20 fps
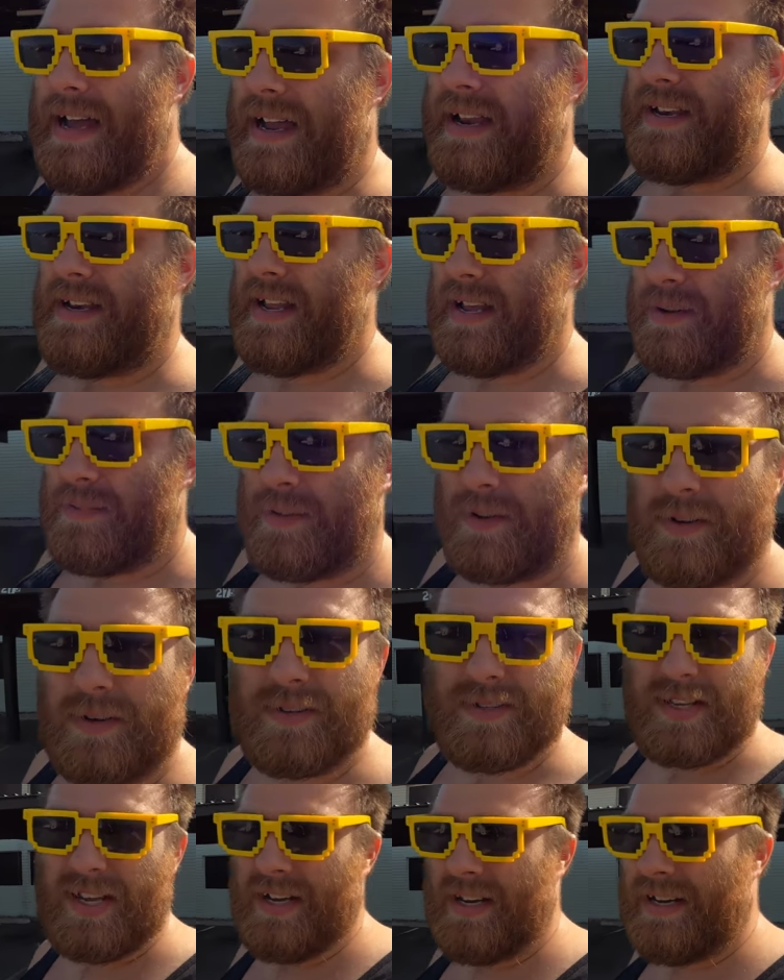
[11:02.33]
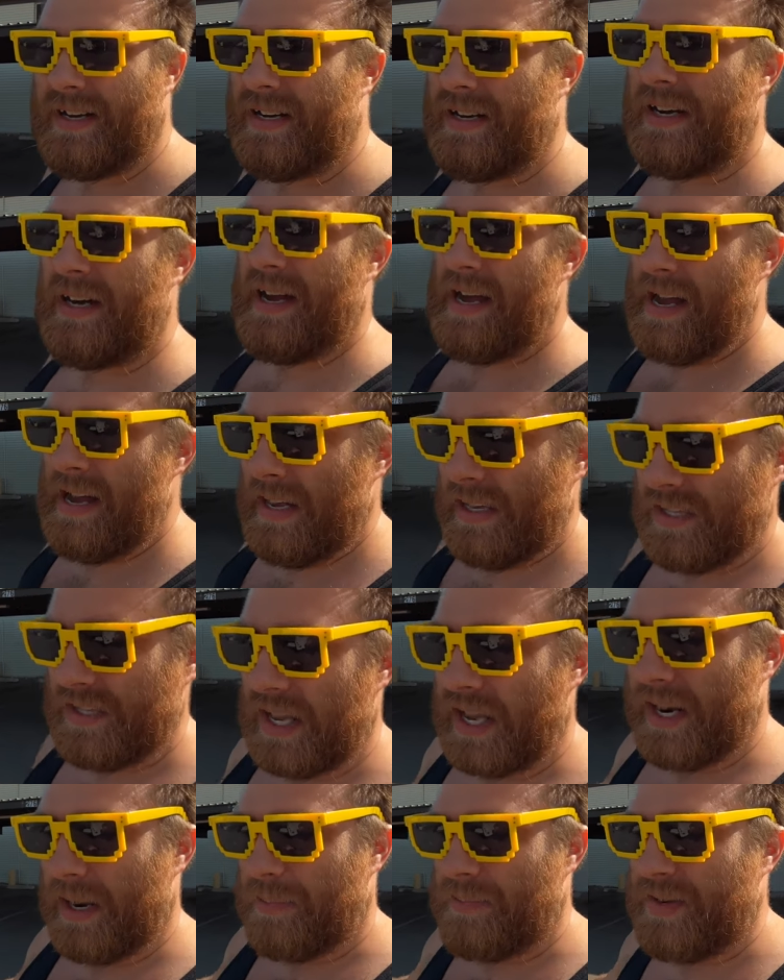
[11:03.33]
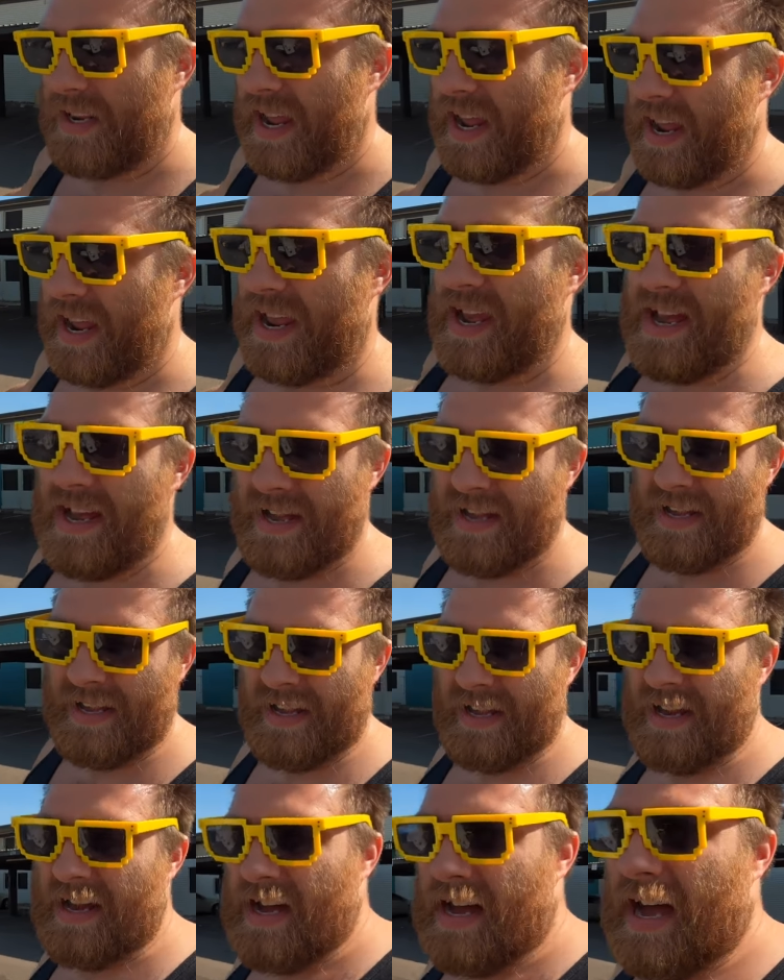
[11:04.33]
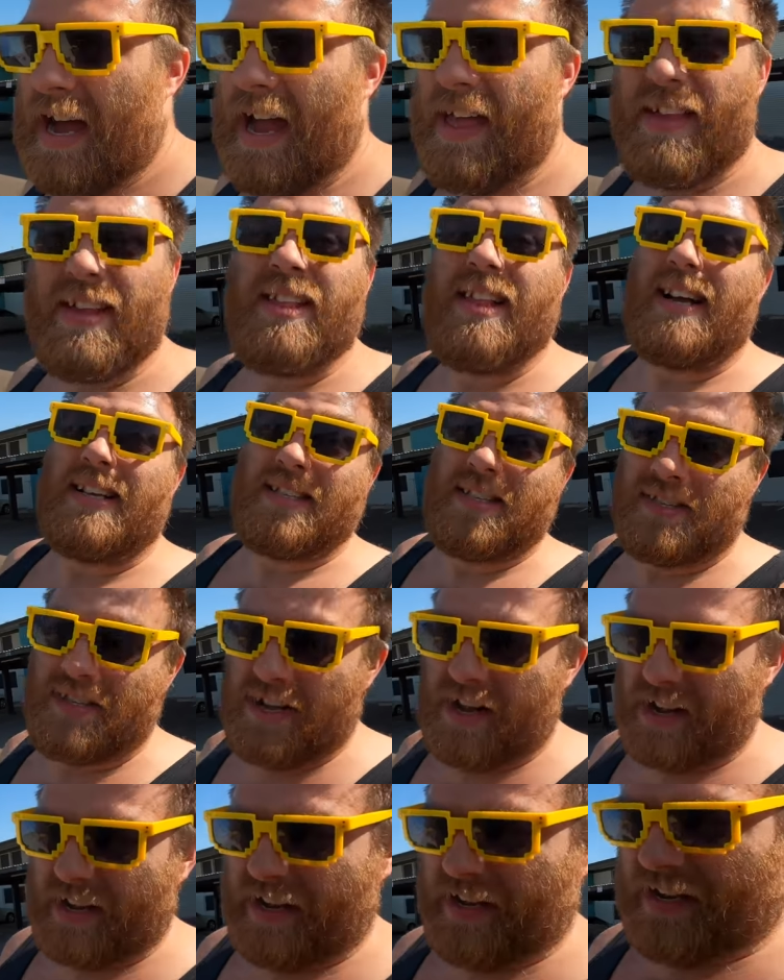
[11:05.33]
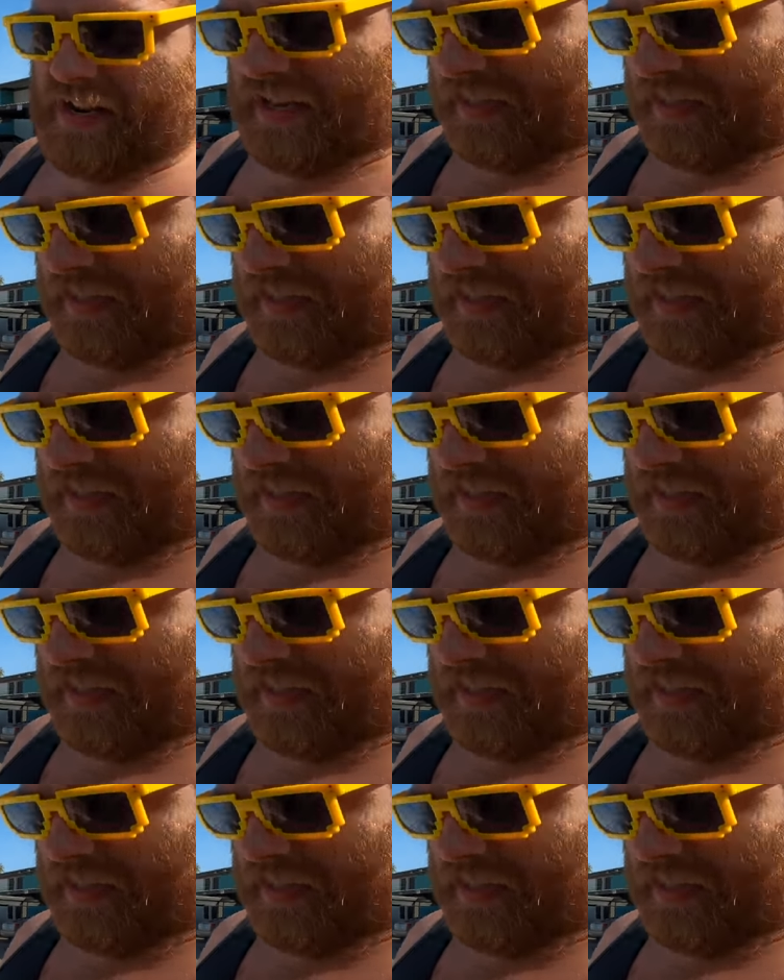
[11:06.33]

antique malls. Setup day, and then lots of stocking